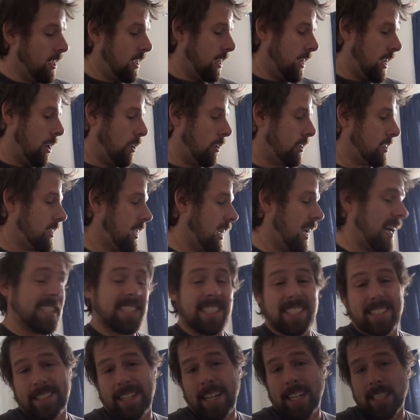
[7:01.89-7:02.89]
Now I say as
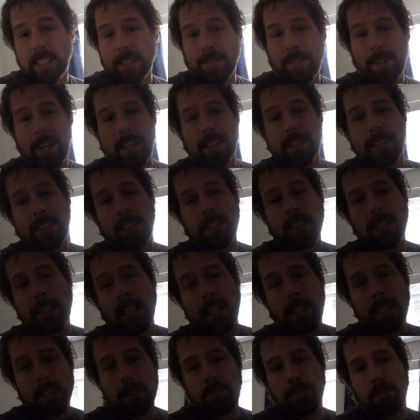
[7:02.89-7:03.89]
a desk fan, this is
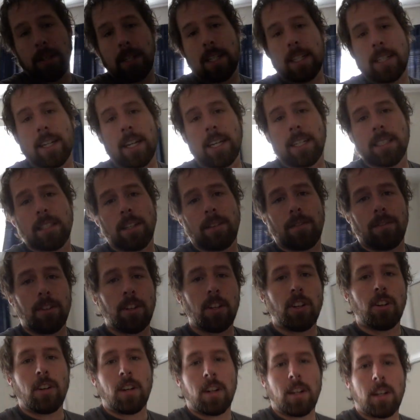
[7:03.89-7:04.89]
actually pretty nice. If
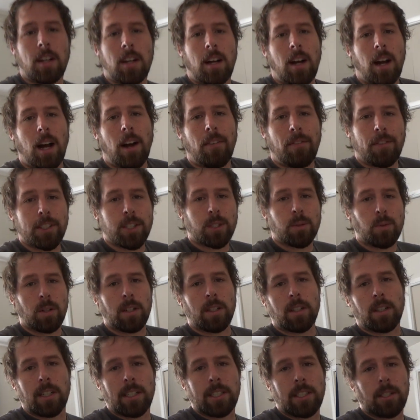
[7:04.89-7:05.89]
you're an office
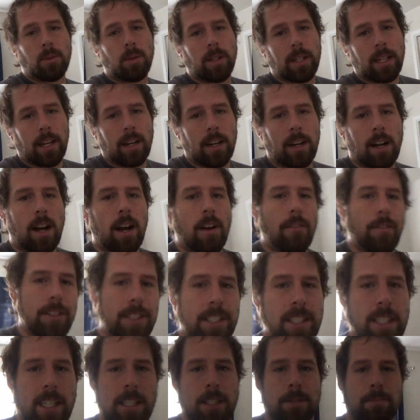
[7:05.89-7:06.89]
worker and you work at an
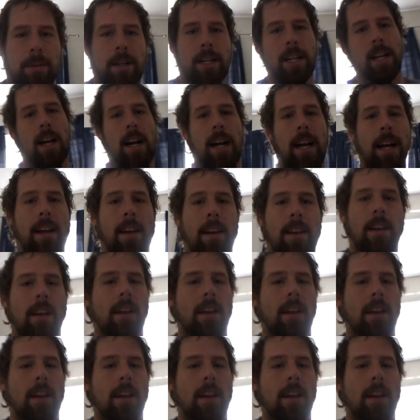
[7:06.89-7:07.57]
office, it gets pretty hot.